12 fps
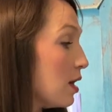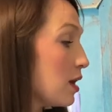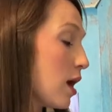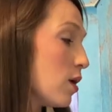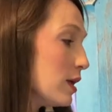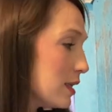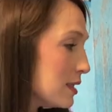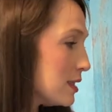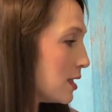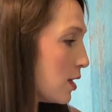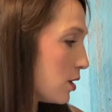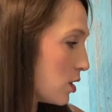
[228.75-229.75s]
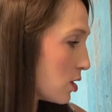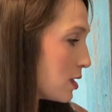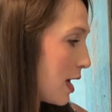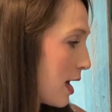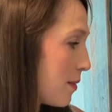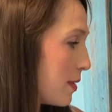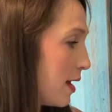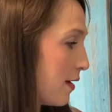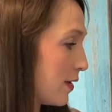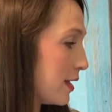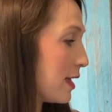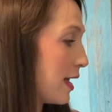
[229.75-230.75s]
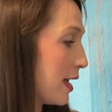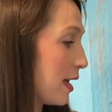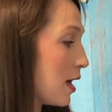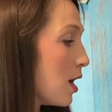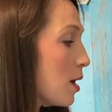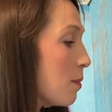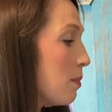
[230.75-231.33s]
not only does it tell your time and everything,